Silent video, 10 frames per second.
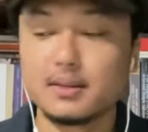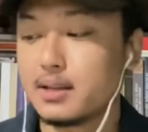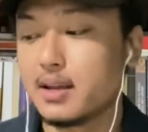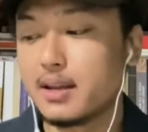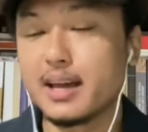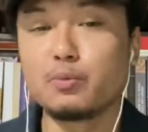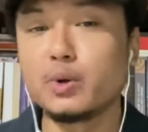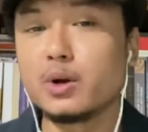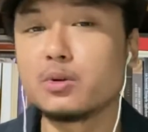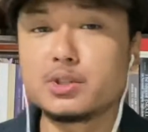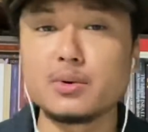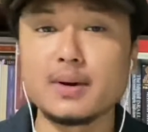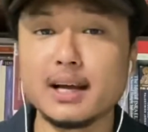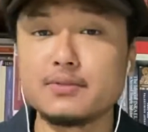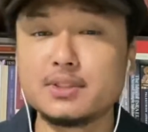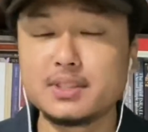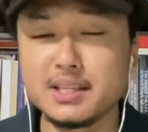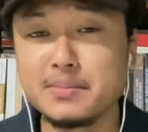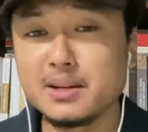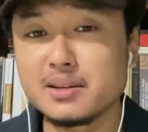okay? And we also have
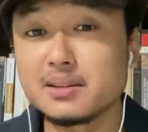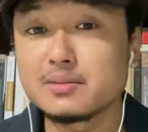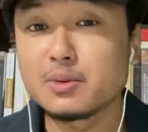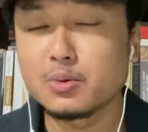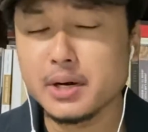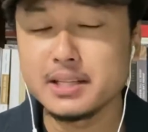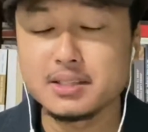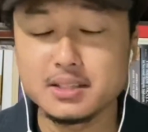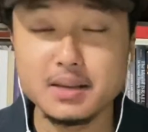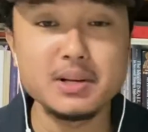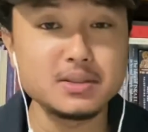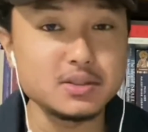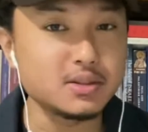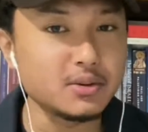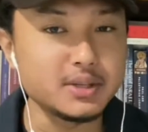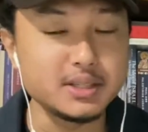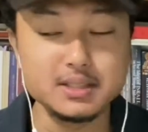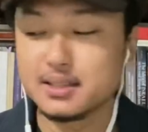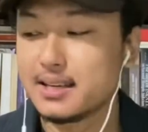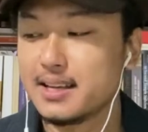quite similar
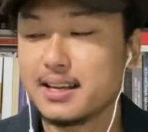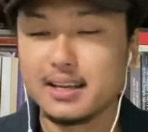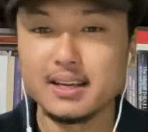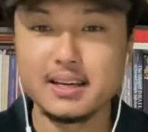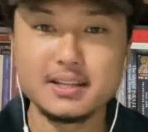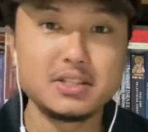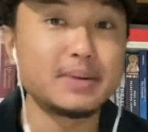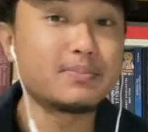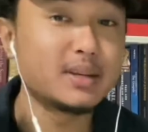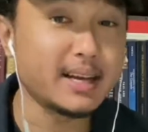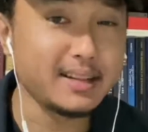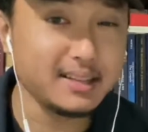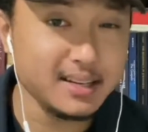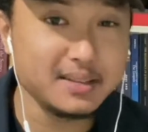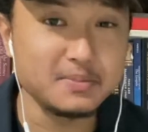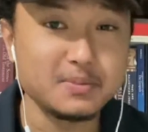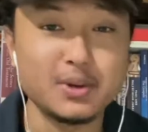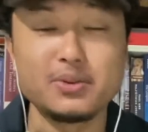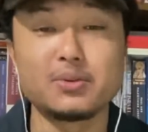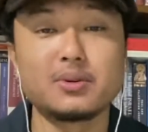stories in chapter 19
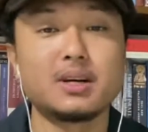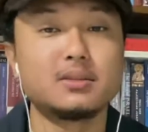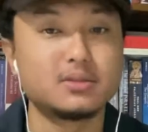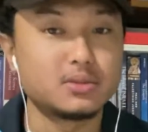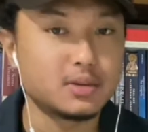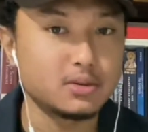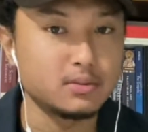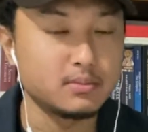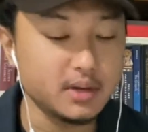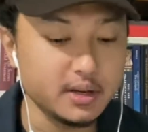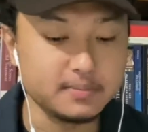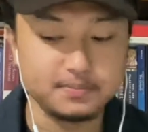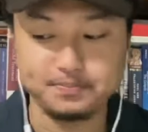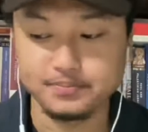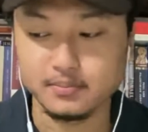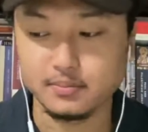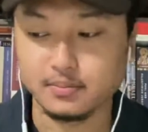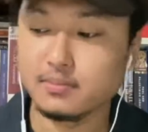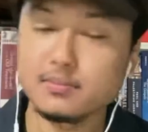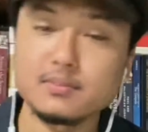of the Quran, Surah Maryam.
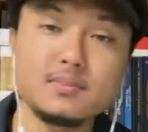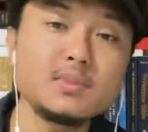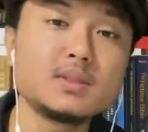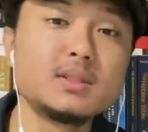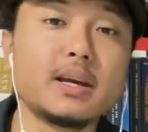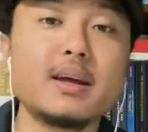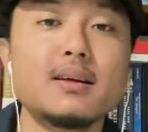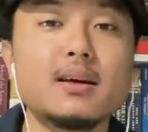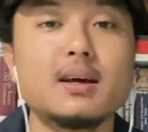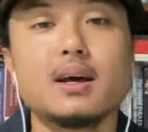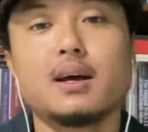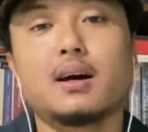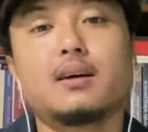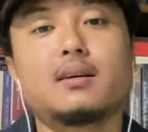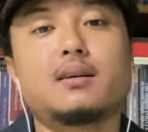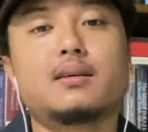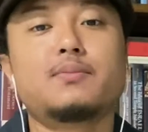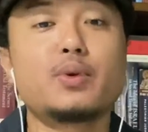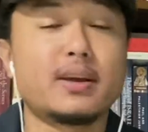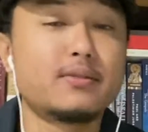Okay,
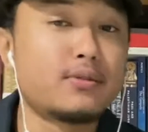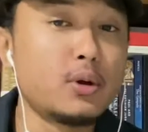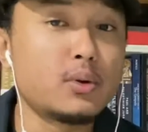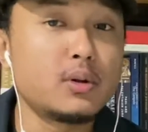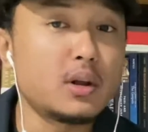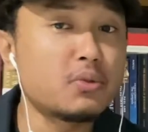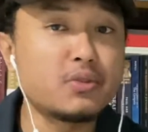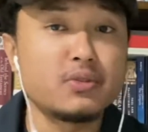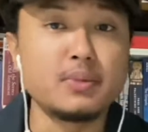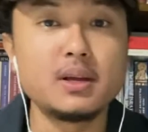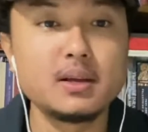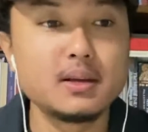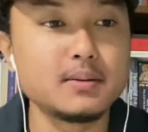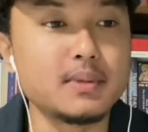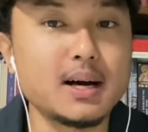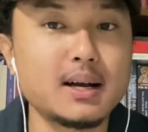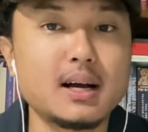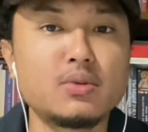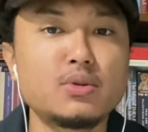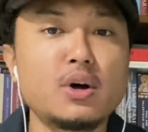you can follow along with me, but
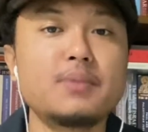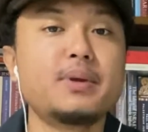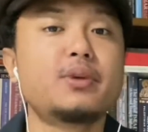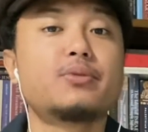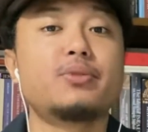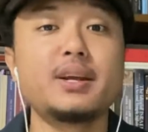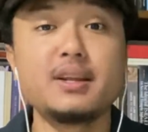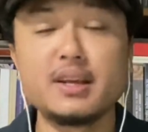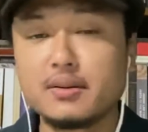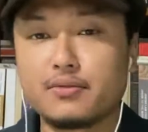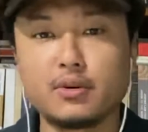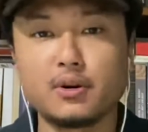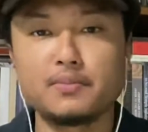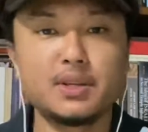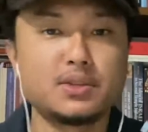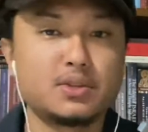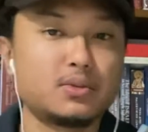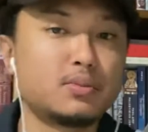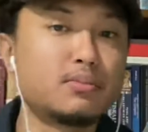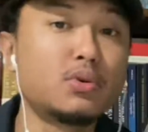I'll not be reading from these
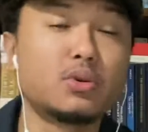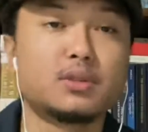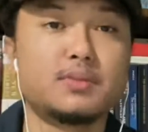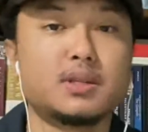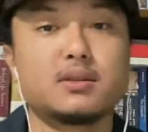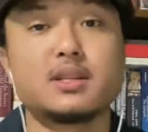two books because